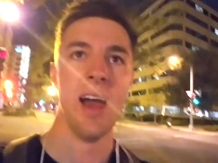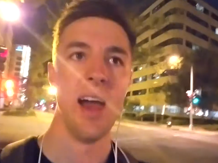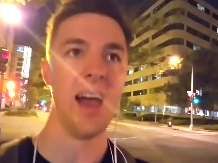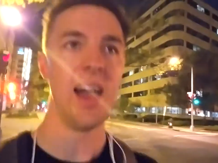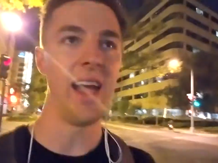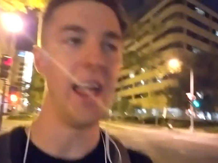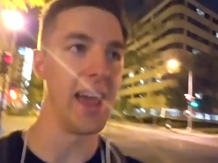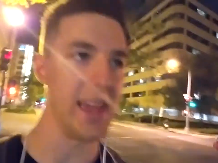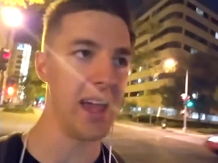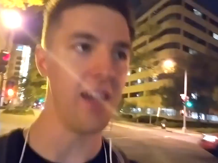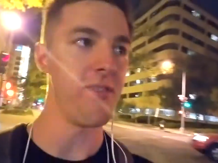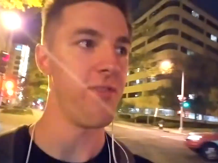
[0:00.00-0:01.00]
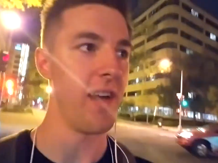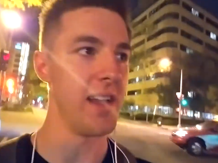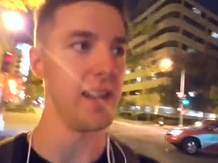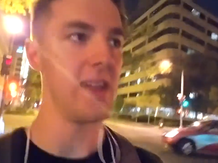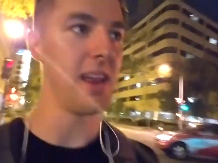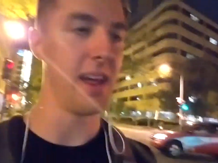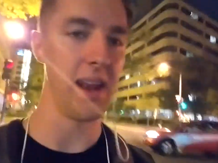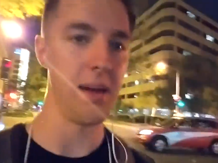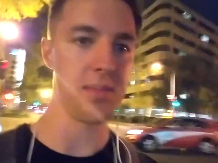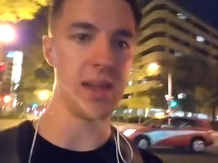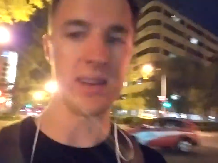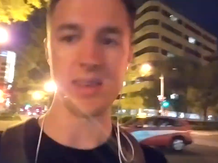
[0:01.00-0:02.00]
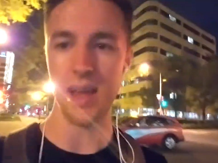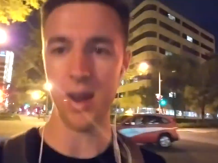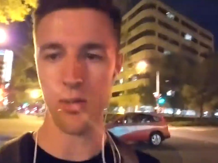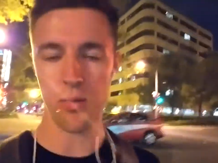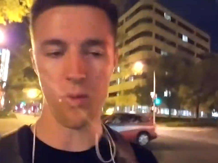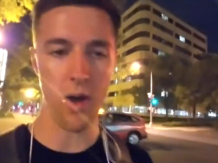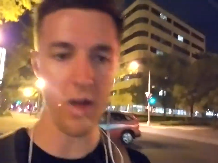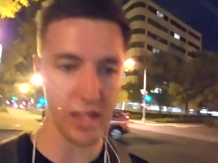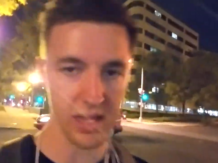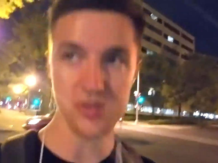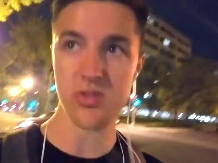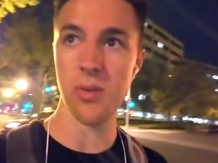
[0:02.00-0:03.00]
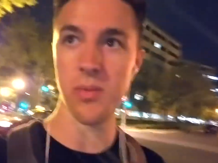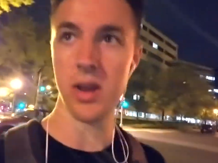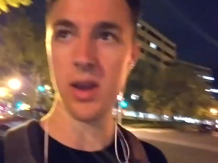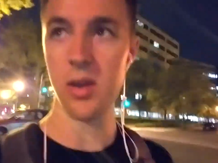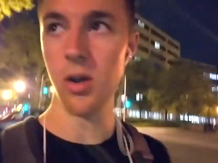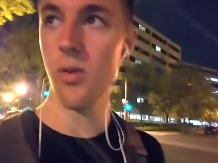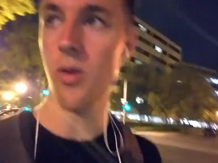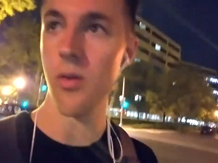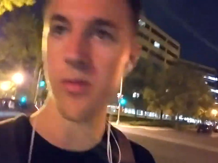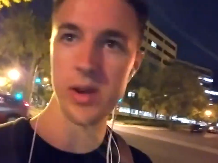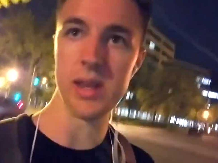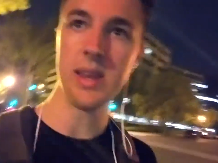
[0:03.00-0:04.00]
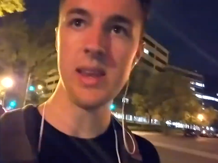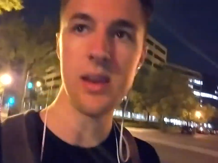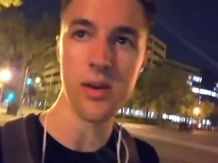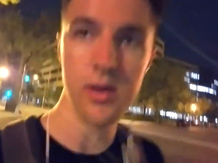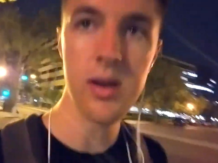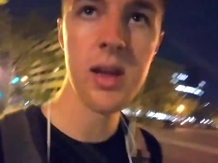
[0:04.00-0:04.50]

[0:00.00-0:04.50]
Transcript: and I can't find it and I'm getting tired of walking. So I'm gonna go over here.